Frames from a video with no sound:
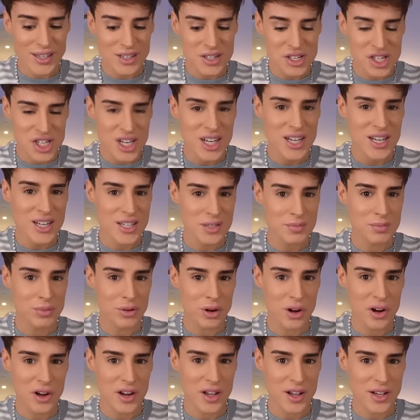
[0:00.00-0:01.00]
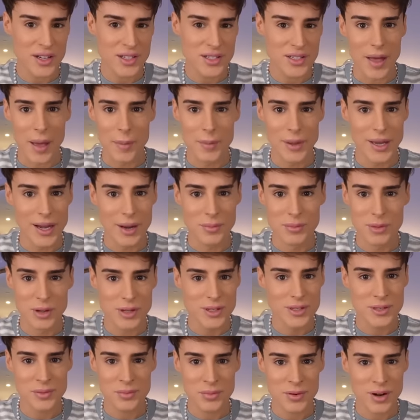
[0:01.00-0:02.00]
genius product. I mean, I'm
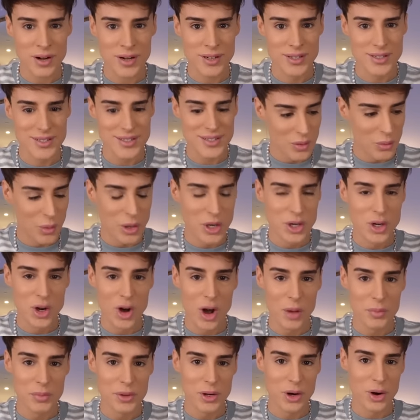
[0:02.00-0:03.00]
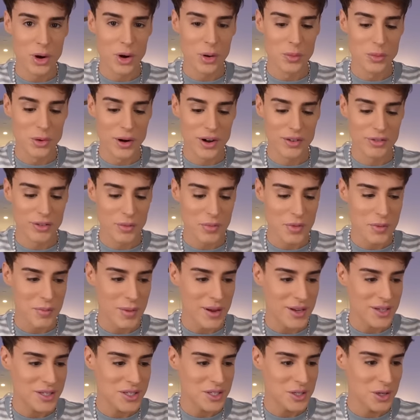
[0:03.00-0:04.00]
not surprised when you copy your homework from the
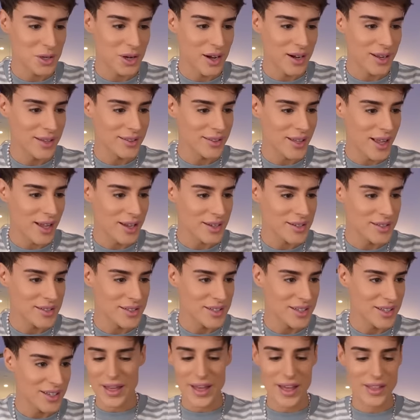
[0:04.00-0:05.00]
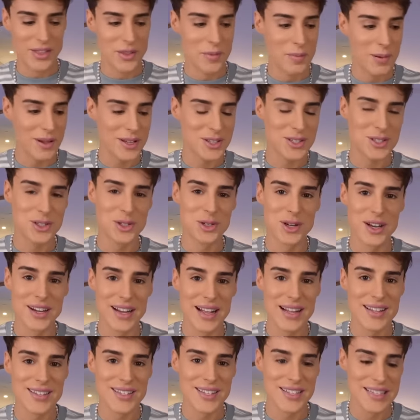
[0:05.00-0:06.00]
best student class and the best student
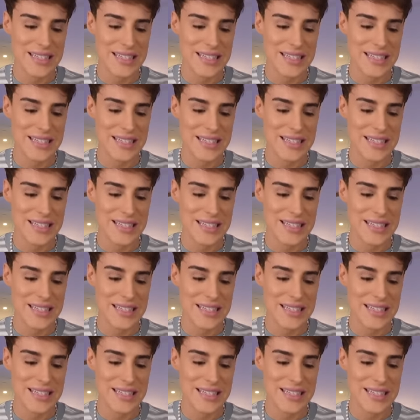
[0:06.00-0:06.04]
gets a